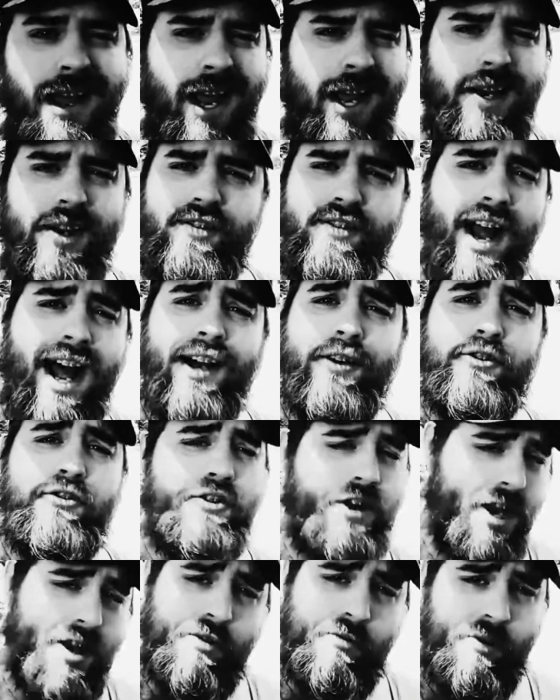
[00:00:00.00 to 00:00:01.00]
it is not
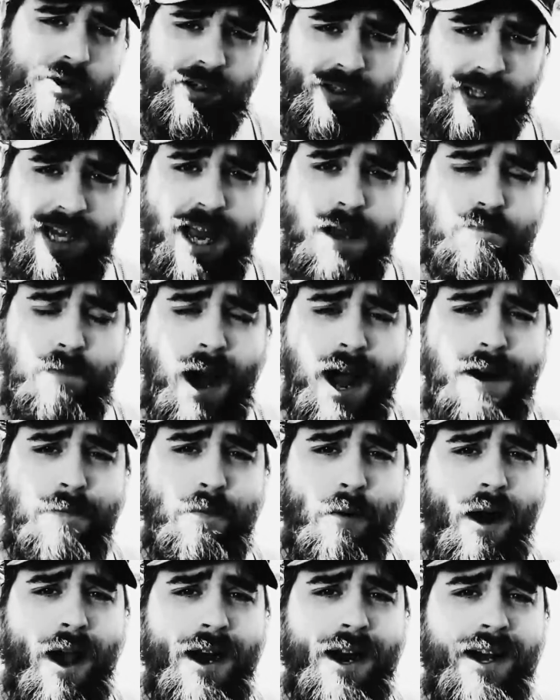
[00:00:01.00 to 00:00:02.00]
generally a
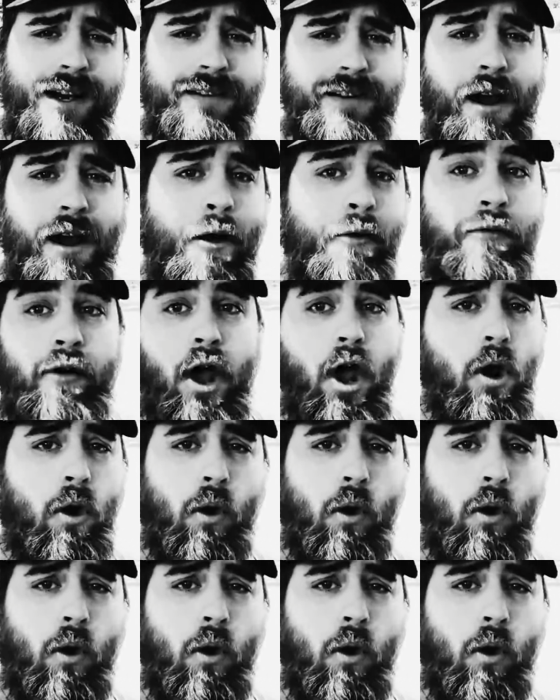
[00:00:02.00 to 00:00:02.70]
byproduct of